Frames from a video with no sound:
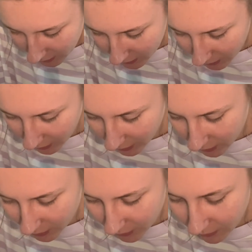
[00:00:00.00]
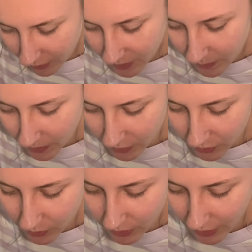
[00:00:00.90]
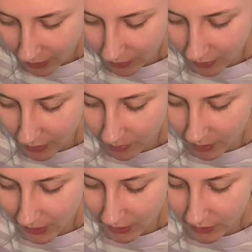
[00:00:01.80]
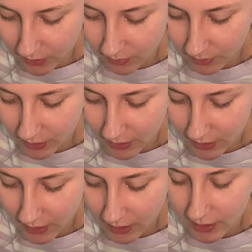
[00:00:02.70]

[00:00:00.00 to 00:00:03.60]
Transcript: So yeah, the first bit you just want to anchor that in place. I'm going to stick it